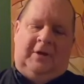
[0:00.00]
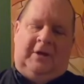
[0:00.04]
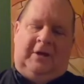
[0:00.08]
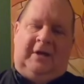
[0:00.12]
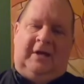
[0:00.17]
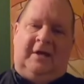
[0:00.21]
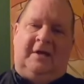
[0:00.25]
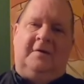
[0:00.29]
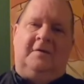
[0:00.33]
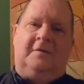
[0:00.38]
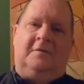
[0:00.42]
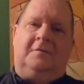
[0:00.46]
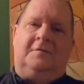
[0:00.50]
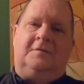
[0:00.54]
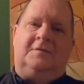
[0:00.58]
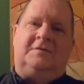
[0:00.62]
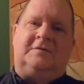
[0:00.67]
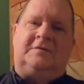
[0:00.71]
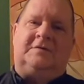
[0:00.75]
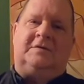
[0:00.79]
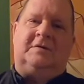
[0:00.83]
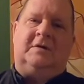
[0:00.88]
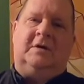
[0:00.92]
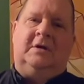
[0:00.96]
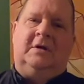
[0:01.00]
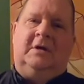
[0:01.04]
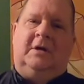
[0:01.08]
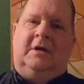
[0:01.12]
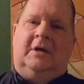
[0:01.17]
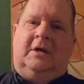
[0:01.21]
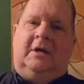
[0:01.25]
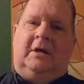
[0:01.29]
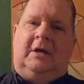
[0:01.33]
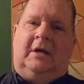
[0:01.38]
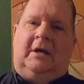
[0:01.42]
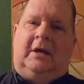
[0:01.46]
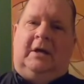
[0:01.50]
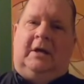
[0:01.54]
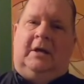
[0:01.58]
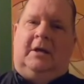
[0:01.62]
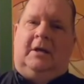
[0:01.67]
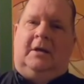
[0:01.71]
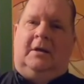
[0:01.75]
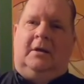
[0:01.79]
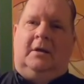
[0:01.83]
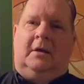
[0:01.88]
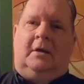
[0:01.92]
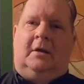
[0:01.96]
gives,
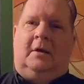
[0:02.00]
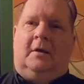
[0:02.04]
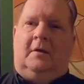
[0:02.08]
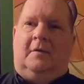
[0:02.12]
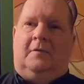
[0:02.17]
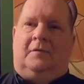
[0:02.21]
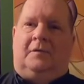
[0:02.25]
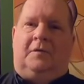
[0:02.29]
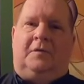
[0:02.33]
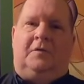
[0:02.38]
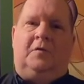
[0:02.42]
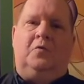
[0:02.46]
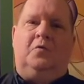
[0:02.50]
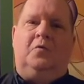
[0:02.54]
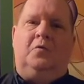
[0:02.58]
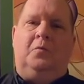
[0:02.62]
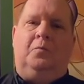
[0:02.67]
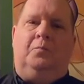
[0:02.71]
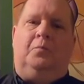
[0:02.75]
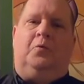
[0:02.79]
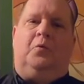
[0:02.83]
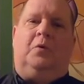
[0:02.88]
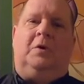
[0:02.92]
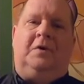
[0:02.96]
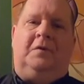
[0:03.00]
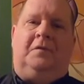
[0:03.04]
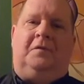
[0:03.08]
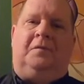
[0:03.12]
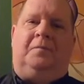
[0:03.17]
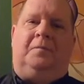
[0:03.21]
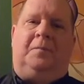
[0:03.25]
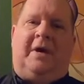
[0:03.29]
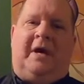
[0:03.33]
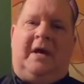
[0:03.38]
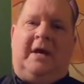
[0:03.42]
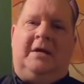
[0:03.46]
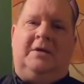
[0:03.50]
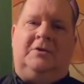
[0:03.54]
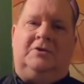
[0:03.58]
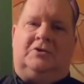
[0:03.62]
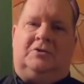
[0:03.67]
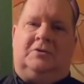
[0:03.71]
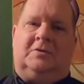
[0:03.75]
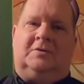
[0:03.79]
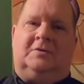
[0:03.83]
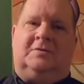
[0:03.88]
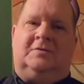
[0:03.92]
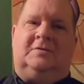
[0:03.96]
in a few brief
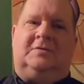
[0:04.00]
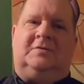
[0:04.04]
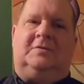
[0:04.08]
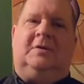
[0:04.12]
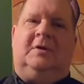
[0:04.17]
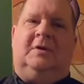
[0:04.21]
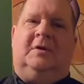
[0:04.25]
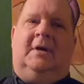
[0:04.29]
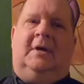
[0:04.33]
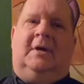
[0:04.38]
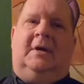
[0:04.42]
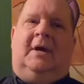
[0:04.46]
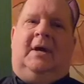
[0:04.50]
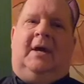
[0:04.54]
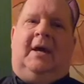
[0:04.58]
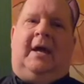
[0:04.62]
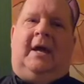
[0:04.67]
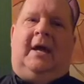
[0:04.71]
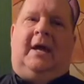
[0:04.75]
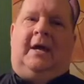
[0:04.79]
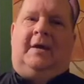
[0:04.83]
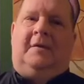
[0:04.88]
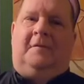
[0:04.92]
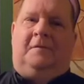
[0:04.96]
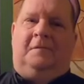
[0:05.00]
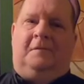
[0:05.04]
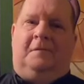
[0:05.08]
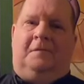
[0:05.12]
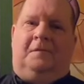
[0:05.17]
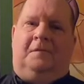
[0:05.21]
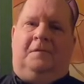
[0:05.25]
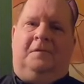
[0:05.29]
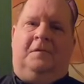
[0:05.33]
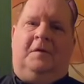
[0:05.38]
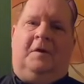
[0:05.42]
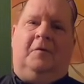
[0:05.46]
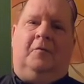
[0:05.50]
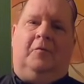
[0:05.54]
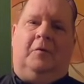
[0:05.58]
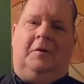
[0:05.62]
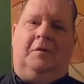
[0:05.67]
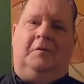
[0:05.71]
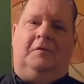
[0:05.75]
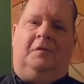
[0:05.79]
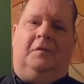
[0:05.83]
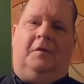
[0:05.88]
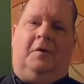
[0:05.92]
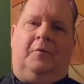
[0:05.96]
pages, a
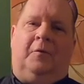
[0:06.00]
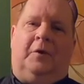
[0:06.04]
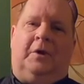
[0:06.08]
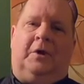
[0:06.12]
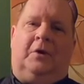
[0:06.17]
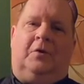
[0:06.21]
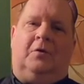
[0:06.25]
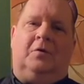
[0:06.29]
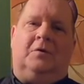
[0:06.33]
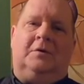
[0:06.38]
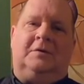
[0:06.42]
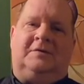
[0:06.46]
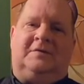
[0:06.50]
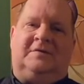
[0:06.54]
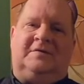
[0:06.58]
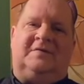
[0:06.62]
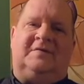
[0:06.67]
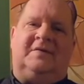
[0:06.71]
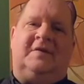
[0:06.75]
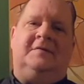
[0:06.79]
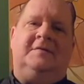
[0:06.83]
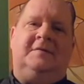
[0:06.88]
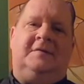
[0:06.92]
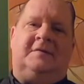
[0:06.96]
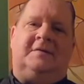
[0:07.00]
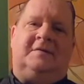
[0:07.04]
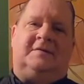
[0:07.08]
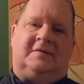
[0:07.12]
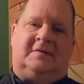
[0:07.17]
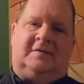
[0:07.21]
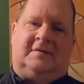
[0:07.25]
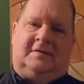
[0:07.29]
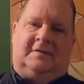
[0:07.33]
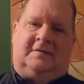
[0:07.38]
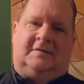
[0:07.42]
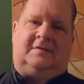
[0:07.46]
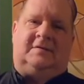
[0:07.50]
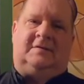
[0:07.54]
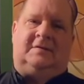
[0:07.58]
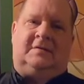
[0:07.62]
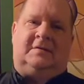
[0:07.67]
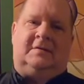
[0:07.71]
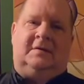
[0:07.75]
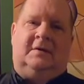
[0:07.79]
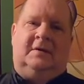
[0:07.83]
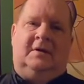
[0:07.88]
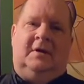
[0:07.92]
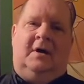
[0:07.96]
very, very good
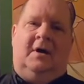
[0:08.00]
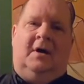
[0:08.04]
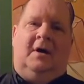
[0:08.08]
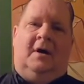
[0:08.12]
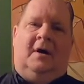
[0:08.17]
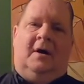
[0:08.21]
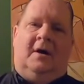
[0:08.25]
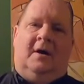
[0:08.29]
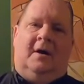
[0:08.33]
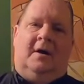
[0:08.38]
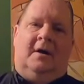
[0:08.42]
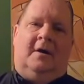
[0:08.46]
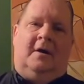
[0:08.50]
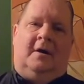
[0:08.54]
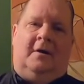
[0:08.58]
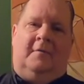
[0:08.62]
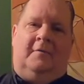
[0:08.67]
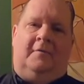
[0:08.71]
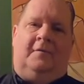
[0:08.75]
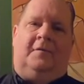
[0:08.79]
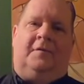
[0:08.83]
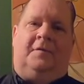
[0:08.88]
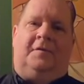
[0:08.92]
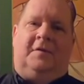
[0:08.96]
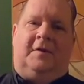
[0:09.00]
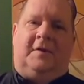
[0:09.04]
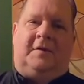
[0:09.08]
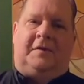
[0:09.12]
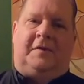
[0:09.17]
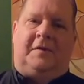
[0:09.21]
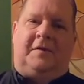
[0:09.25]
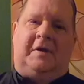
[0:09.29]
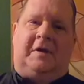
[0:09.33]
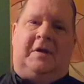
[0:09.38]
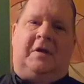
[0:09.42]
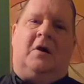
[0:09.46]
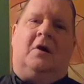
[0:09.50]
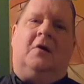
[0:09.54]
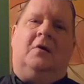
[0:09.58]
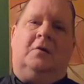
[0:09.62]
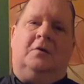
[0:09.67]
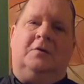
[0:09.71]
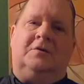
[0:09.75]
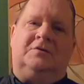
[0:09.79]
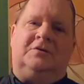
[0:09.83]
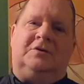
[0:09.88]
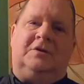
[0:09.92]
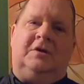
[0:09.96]
synthesis of the
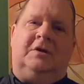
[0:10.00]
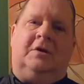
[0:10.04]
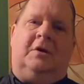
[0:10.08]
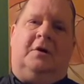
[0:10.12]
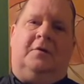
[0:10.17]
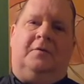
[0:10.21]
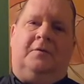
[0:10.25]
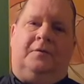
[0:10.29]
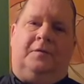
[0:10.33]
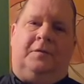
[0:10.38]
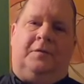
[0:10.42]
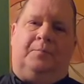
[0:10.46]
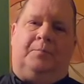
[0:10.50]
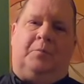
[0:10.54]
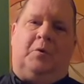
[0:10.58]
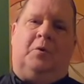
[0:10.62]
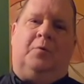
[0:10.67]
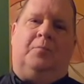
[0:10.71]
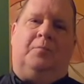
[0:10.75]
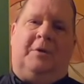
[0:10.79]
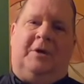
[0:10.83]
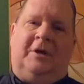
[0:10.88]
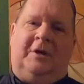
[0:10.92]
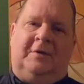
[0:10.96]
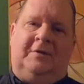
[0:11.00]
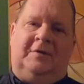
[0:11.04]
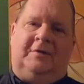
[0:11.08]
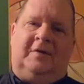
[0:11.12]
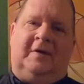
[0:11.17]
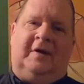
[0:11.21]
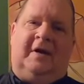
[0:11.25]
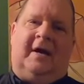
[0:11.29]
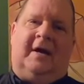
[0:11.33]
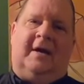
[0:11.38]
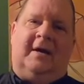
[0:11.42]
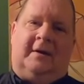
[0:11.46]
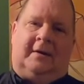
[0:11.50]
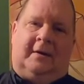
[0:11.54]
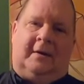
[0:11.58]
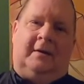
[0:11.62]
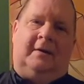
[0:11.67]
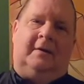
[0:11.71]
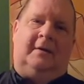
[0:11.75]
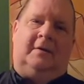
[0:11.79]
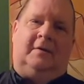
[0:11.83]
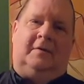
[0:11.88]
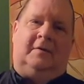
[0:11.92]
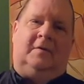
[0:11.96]
theology of the permanent
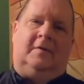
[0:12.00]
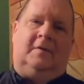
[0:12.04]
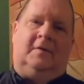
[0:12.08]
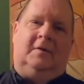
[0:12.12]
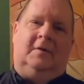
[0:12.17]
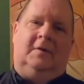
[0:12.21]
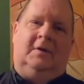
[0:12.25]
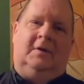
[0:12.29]
diaconate.